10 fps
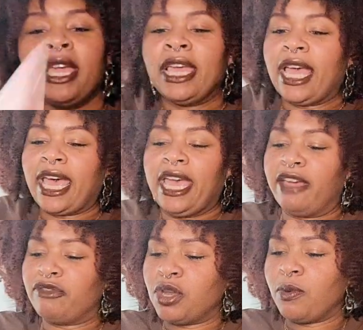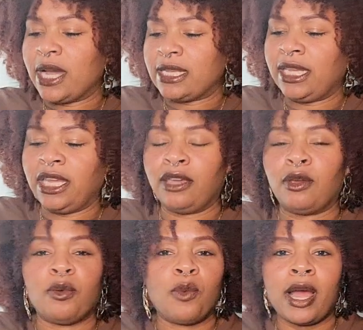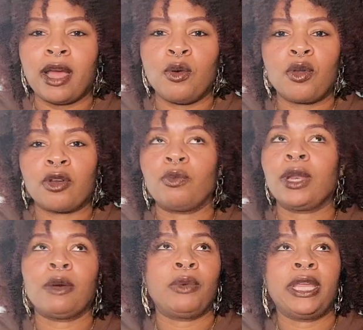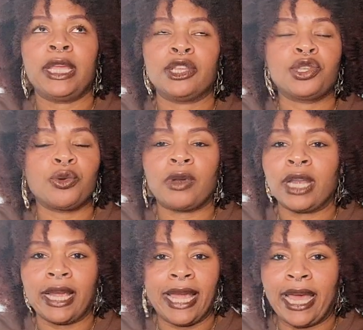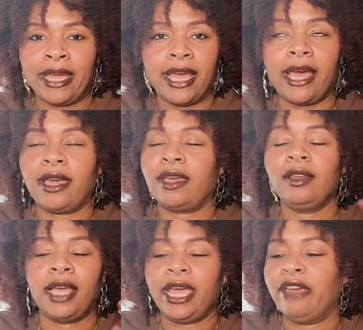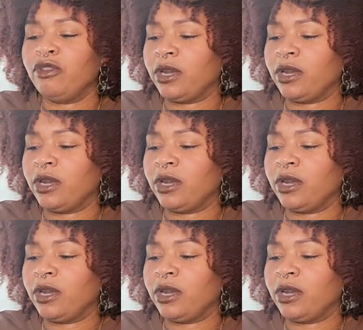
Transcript: I have no idea why I ordered when I went in store and I have no idea.